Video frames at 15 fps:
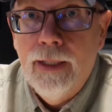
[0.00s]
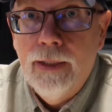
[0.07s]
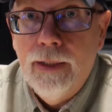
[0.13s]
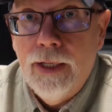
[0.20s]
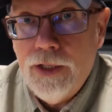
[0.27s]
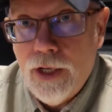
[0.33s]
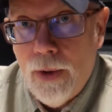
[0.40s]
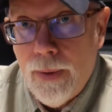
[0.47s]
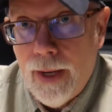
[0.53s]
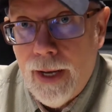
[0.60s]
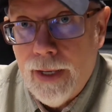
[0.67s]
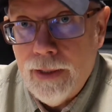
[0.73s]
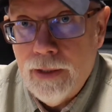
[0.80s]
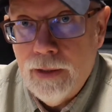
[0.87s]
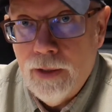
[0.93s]
Let's go
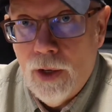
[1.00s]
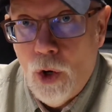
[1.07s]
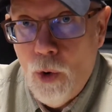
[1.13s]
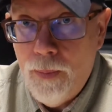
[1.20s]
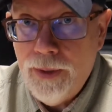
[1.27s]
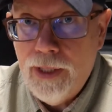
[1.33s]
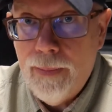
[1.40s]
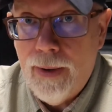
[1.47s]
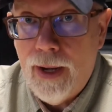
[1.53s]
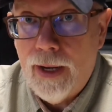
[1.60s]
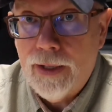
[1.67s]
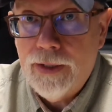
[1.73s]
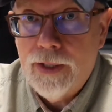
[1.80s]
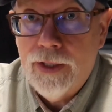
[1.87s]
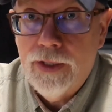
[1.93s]
ahead and open the
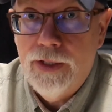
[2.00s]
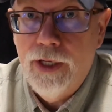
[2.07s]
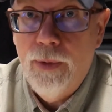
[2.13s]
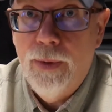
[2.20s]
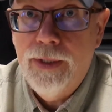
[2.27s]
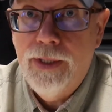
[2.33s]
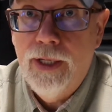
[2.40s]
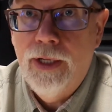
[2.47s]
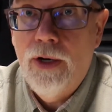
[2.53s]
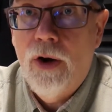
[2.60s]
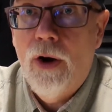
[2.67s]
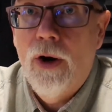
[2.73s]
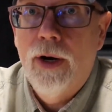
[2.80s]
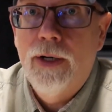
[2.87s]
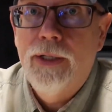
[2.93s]
box, see what's in
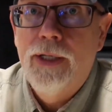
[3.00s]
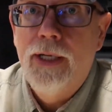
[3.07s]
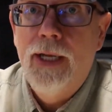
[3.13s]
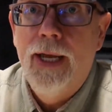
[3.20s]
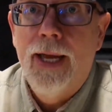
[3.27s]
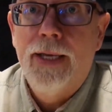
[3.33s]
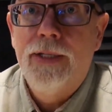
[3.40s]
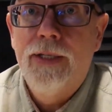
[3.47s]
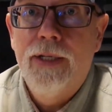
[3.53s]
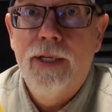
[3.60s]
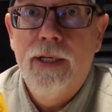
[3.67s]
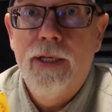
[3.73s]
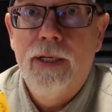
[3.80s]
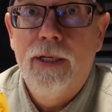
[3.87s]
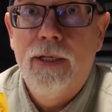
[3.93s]
our
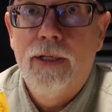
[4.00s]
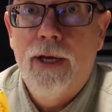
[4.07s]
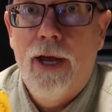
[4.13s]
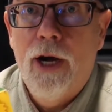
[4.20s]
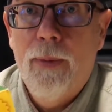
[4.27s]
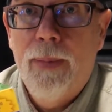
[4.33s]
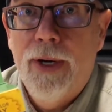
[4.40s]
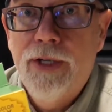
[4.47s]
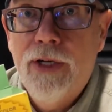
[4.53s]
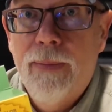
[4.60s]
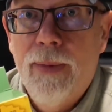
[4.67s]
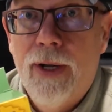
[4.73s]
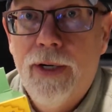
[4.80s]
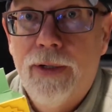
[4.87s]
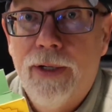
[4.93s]
TST tire pressure
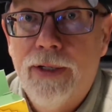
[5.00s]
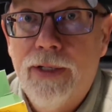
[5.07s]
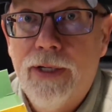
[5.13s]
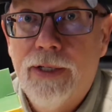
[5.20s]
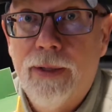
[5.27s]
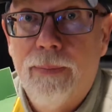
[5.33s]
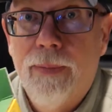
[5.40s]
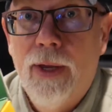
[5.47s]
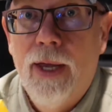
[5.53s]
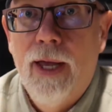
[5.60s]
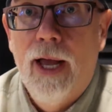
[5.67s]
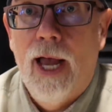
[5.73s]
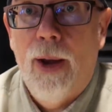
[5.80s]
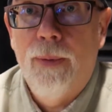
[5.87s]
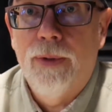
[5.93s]
monitoring system.
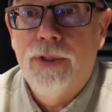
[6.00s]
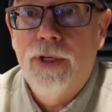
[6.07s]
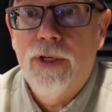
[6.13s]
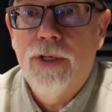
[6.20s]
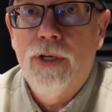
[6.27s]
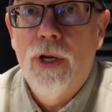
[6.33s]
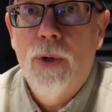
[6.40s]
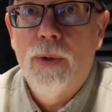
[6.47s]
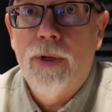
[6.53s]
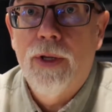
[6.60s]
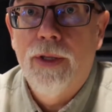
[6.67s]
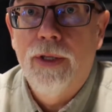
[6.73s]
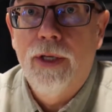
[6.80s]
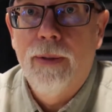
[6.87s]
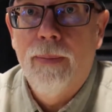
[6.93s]
I will just note
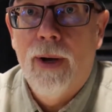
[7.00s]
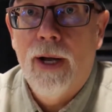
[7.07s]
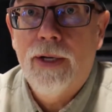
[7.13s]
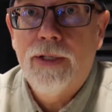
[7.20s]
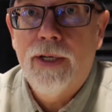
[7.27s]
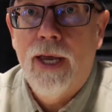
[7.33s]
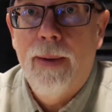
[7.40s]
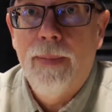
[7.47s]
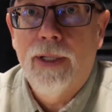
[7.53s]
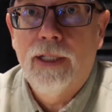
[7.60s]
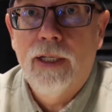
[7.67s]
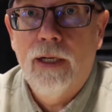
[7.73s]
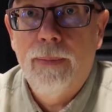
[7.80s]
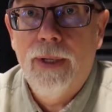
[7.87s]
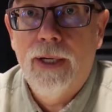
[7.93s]
the box came a
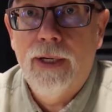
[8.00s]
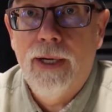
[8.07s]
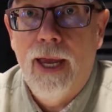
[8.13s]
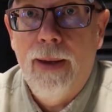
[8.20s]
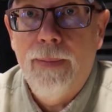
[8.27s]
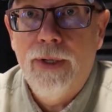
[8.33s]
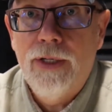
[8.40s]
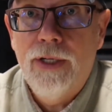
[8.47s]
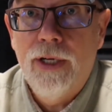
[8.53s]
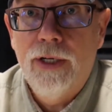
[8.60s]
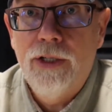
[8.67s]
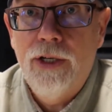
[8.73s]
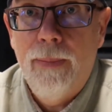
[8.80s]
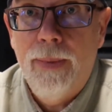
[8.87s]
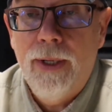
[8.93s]
little bit damaged in
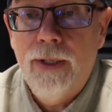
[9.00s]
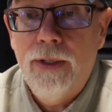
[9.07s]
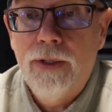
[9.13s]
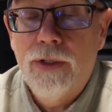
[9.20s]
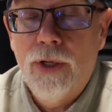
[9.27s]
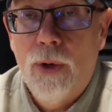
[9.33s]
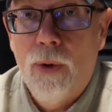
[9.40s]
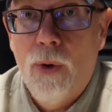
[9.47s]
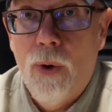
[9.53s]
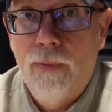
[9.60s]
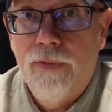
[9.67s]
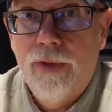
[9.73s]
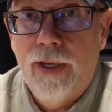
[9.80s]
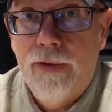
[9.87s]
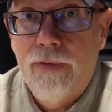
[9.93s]
shipping, so
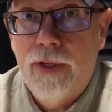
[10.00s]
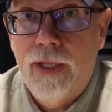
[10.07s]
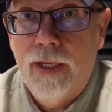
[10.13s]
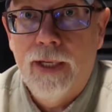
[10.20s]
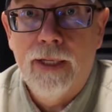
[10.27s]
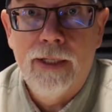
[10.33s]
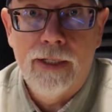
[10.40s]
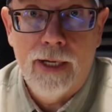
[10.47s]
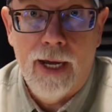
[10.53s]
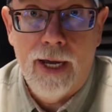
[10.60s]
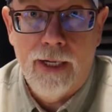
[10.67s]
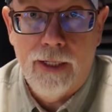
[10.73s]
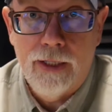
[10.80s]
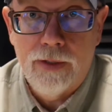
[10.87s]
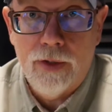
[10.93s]
hopefully everything
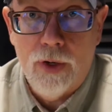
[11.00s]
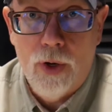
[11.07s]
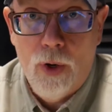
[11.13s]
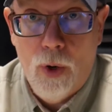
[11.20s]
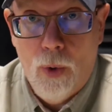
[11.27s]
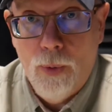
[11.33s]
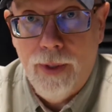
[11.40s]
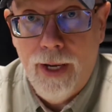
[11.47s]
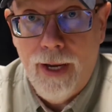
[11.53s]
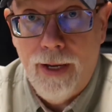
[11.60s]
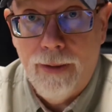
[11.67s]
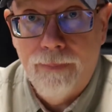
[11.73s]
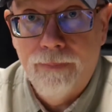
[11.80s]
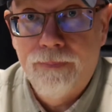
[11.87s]
inside is okay.